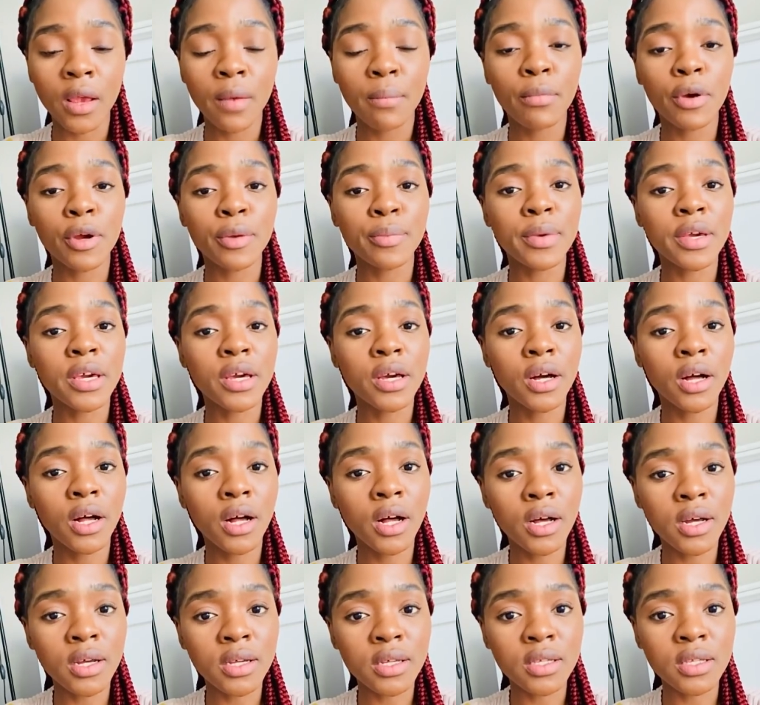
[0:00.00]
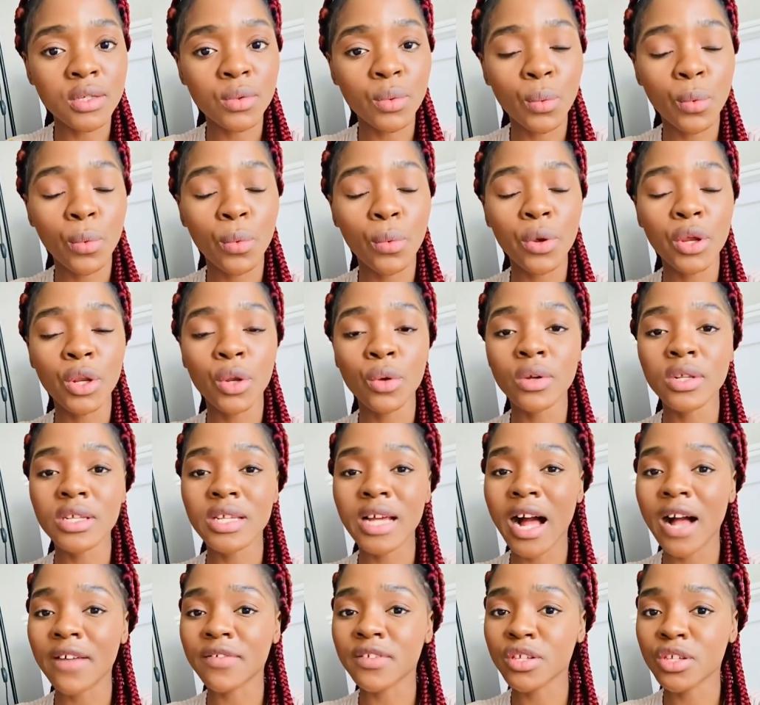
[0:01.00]
but because we don't
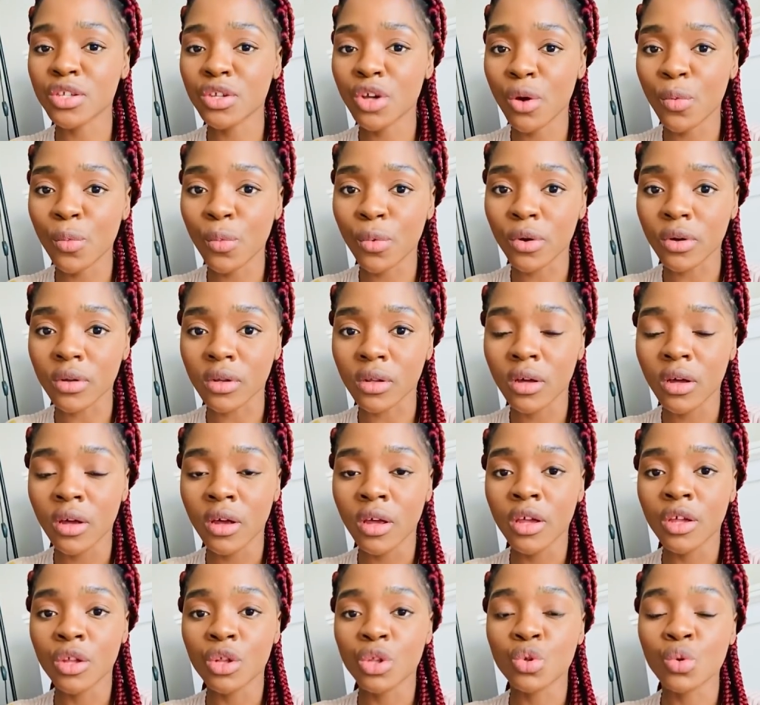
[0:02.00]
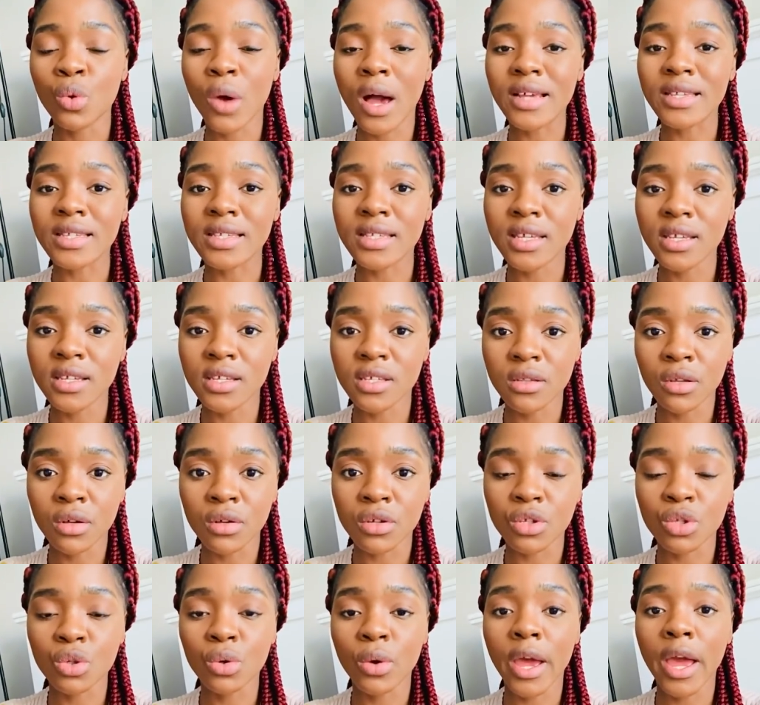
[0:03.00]
have someone to assist
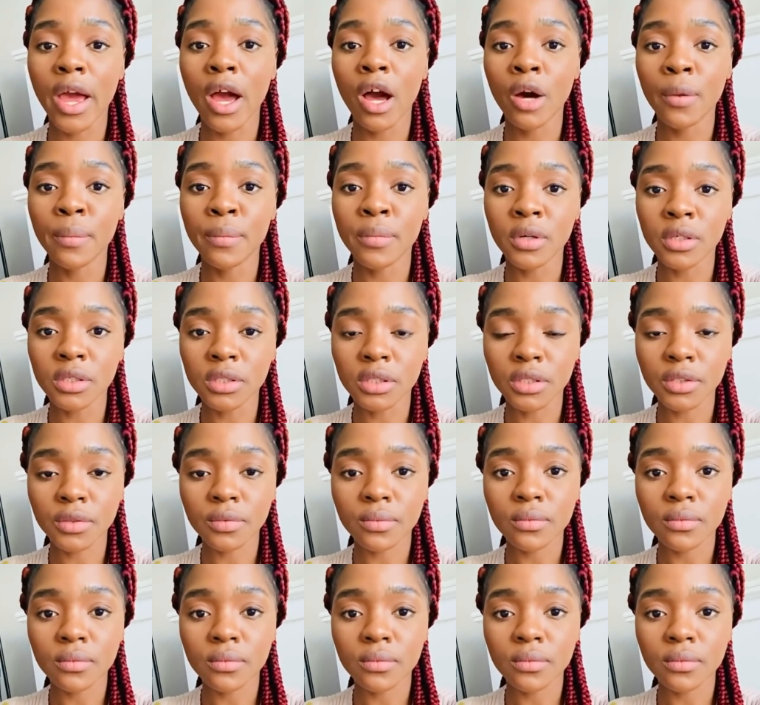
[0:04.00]
us, to help us,